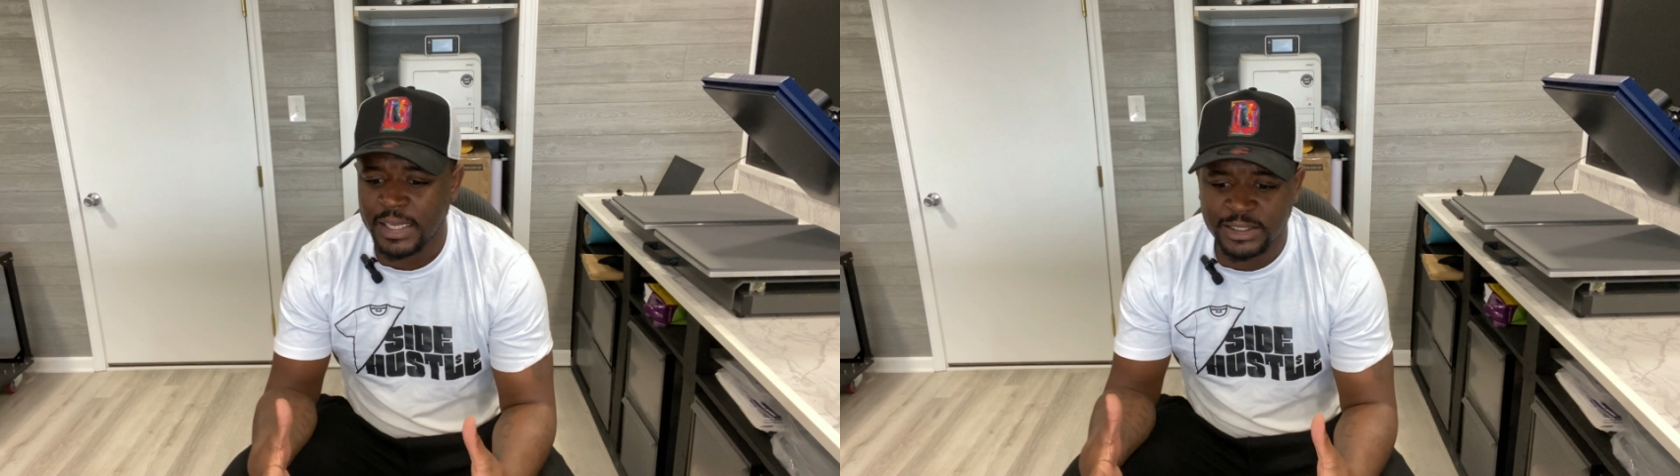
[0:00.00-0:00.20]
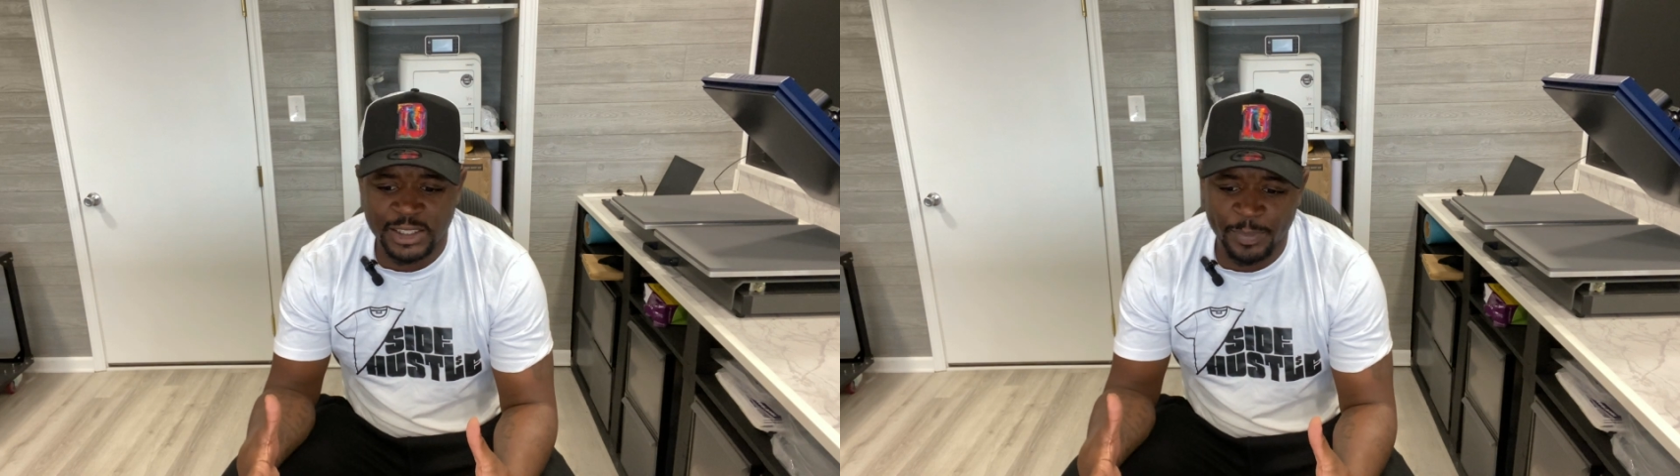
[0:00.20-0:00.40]

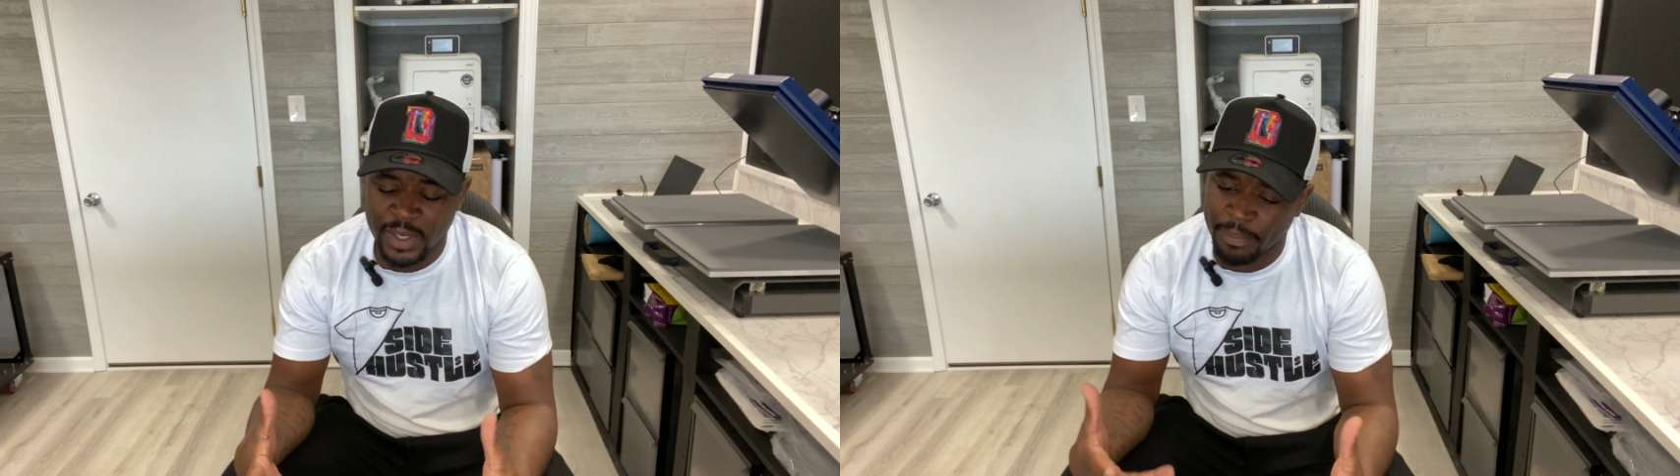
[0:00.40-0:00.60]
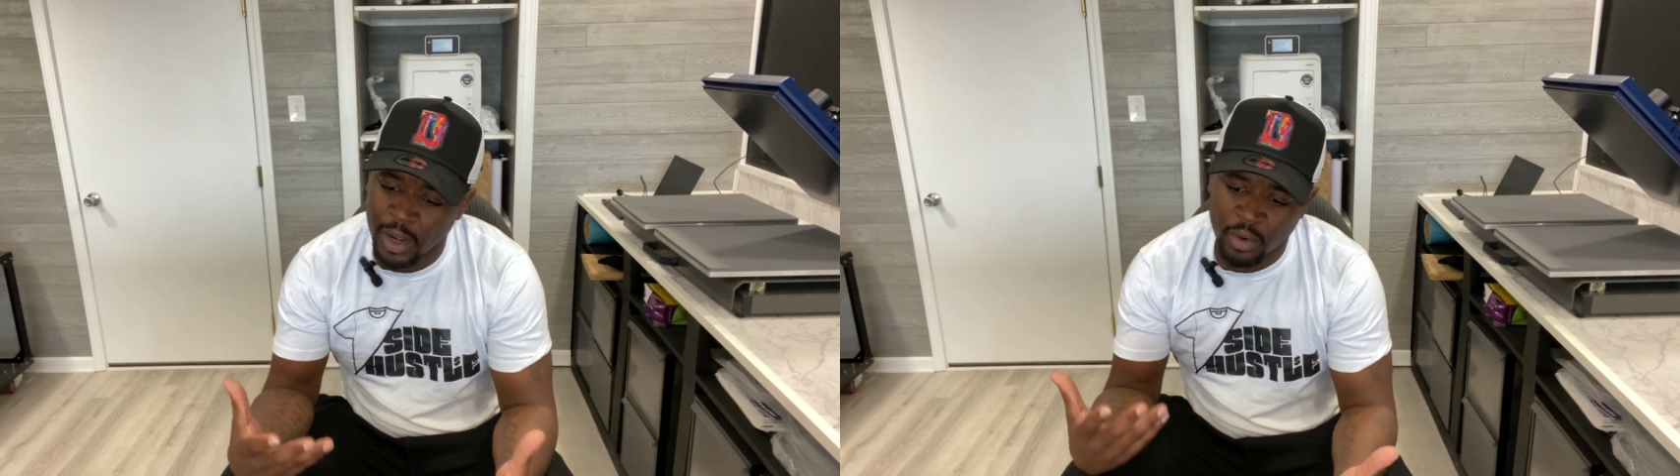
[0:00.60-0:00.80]
it's just
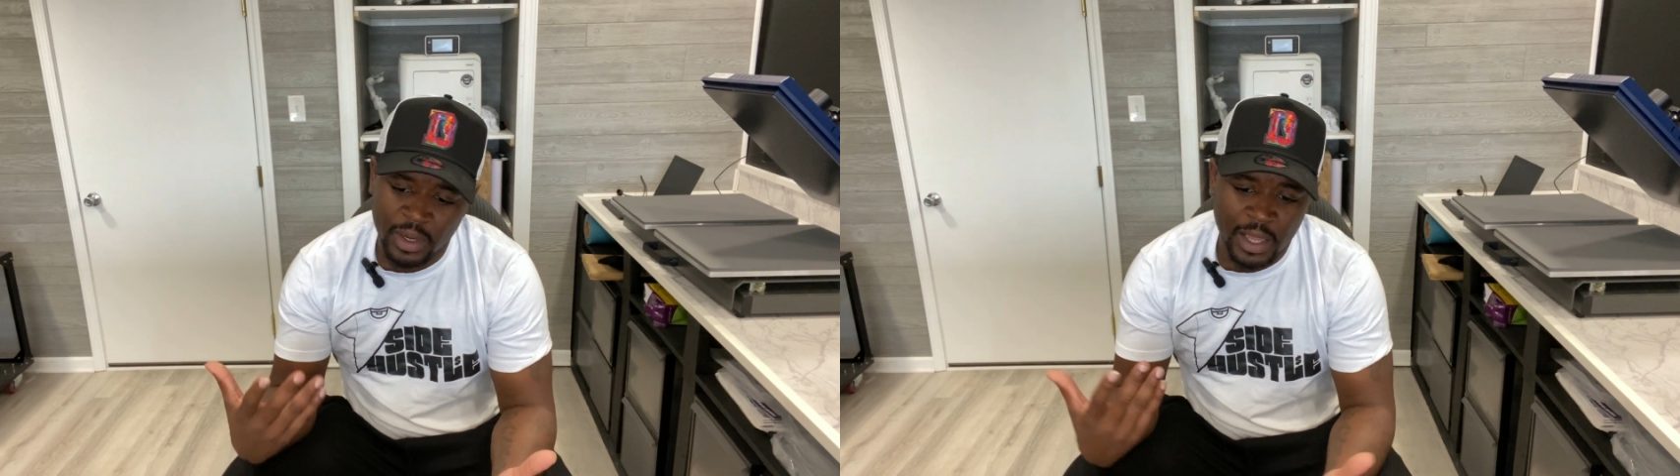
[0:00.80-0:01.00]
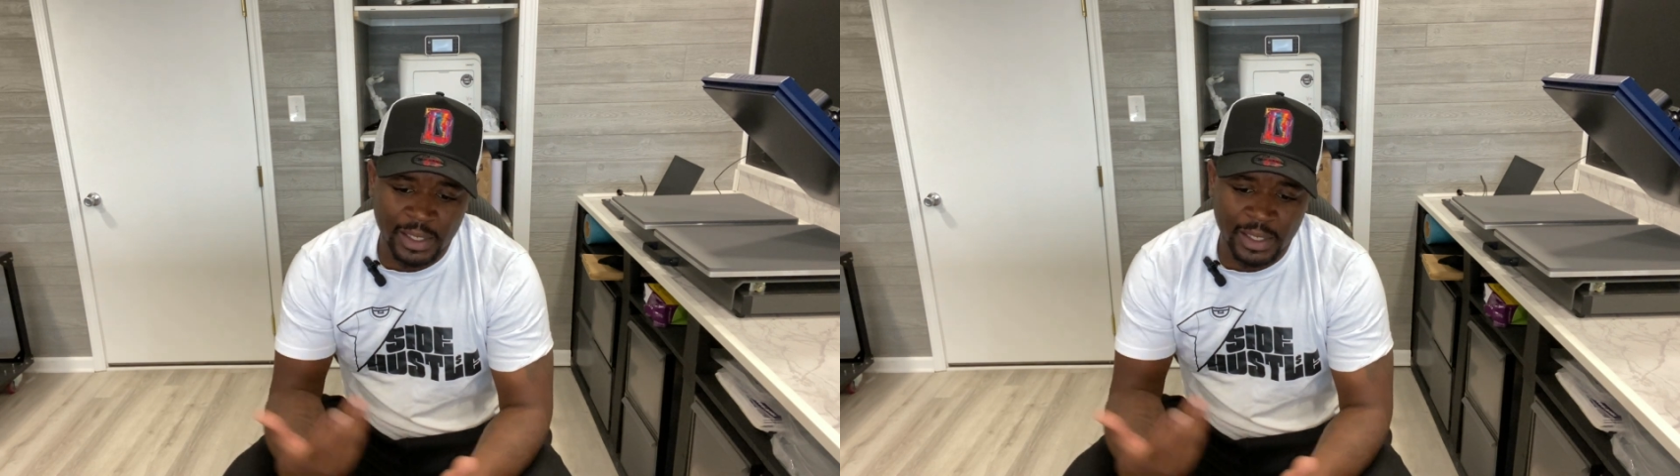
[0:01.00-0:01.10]
been about